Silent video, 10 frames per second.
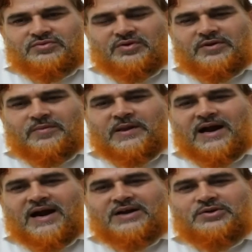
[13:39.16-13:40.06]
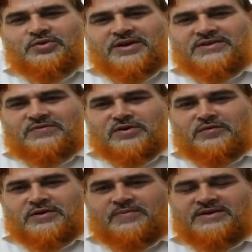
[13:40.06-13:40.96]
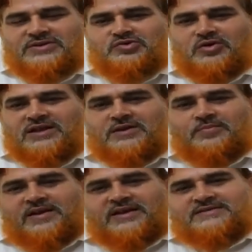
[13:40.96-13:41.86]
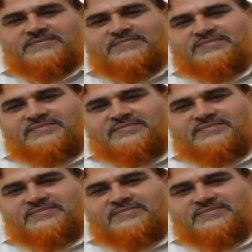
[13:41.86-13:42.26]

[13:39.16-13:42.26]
So it will be hard to reach from one place to another place.